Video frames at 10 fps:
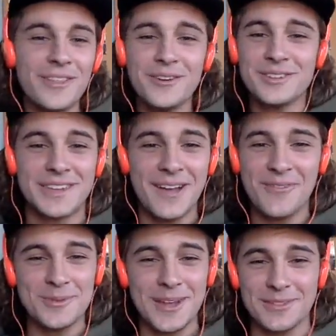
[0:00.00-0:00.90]
of those
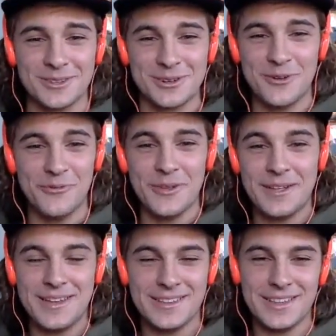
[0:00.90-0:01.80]
kickflips off the roof.
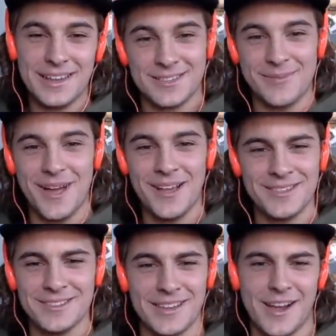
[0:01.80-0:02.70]
He's like
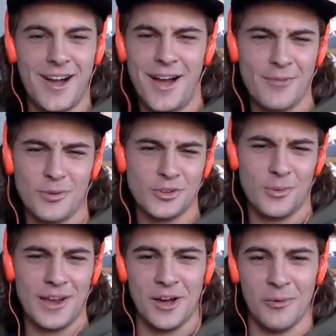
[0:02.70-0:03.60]
smiles and he's like, "Oh, I rolled
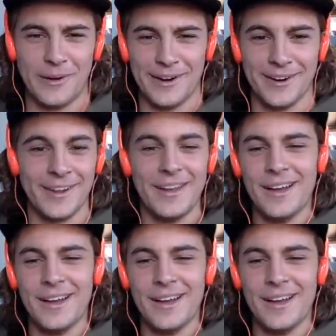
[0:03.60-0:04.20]
away all weird."